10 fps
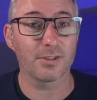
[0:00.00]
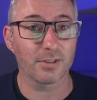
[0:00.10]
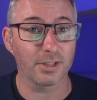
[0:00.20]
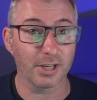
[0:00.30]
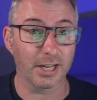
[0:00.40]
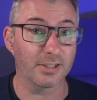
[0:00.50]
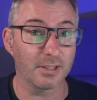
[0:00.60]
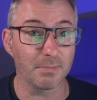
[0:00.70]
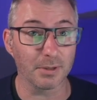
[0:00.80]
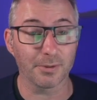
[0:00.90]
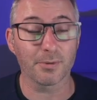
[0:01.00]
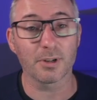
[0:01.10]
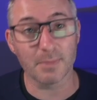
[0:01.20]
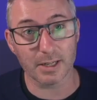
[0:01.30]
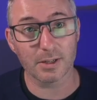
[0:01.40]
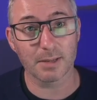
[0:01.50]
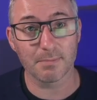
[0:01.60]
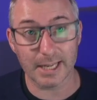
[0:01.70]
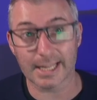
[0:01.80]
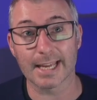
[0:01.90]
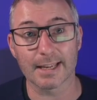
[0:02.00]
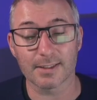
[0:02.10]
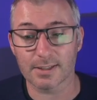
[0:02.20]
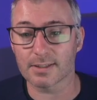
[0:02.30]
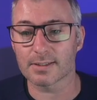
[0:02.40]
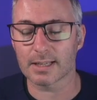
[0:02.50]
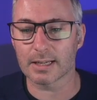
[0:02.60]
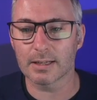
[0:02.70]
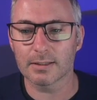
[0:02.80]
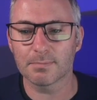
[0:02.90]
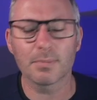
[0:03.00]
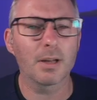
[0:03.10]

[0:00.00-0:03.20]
that you can actually build through to Medicare, and this is a